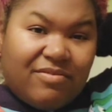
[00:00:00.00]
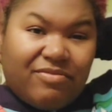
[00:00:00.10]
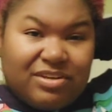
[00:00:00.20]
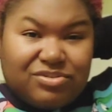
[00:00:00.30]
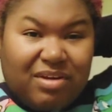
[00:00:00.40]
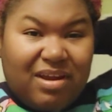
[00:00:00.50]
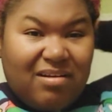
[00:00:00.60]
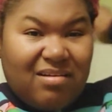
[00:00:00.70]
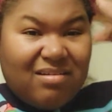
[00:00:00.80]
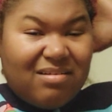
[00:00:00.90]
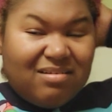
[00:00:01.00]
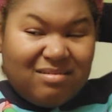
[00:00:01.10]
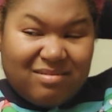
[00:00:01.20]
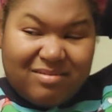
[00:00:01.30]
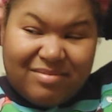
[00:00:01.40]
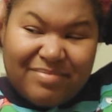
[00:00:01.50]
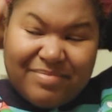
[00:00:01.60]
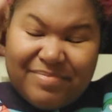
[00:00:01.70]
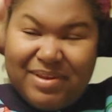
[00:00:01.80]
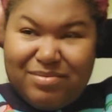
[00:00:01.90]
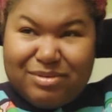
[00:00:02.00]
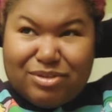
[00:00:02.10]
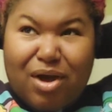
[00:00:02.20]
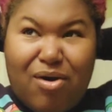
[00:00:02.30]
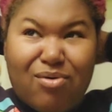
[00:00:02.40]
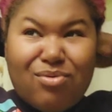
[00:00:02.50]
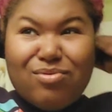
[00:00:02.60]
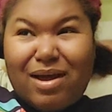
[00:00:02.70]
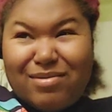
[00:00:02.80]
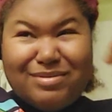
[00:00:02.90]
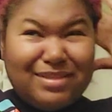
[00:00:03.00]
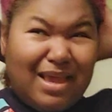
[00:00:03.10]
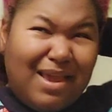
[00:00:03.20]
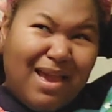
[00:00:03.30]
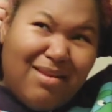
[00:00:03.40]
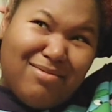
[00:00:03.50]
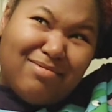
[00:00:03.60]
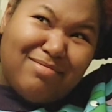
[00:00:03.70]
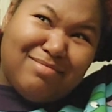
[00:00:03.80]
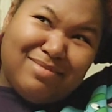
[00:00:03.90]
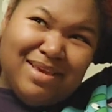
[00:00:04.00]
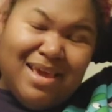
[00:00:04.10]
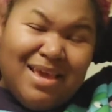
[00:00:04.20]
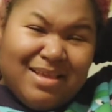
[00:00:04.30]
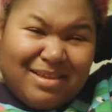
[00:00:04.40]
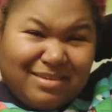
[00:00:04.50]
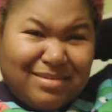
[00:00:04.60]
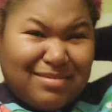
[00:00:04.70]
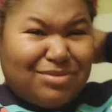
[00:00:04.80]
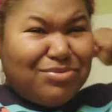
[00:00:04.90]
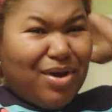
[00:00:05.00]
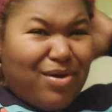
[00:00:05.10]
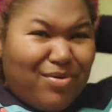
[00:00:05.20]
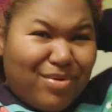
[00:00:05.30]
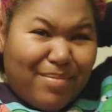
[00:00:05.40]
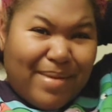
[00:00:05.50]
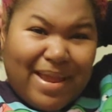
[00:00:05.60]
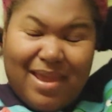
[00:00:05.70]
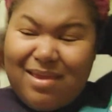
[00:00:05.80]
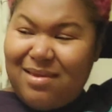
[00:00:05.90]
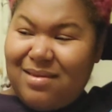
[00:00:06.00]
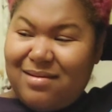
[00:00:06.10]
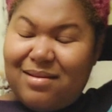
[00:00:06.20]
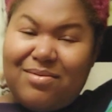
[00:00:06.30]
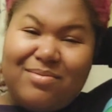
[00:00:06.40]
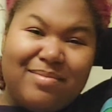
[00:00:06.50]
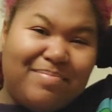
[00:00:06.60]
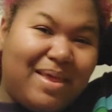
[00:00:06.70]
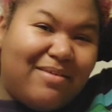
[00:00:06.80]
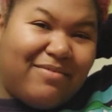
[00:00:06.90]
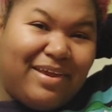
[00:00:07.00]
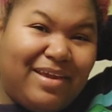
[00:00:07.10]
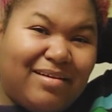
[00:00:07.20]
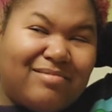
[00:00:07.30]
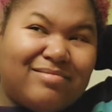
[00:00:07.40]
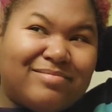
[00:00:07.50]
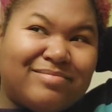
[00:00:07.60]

refrigerator, and it was cold. I was like, oh, it's too cold on my head. I'm not a fan.